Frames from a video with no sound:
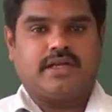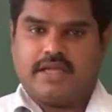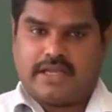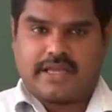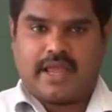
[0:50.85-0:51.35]

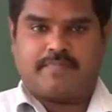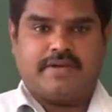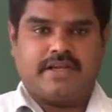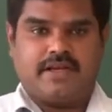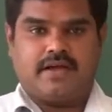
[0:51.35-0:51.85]
a
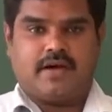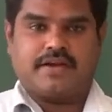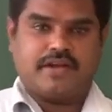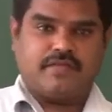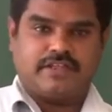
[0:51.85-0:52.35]
capital
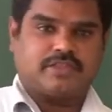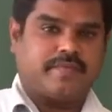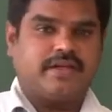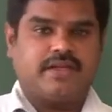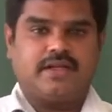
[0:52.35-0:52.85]
or
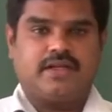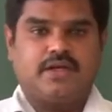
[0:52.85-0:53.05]
investment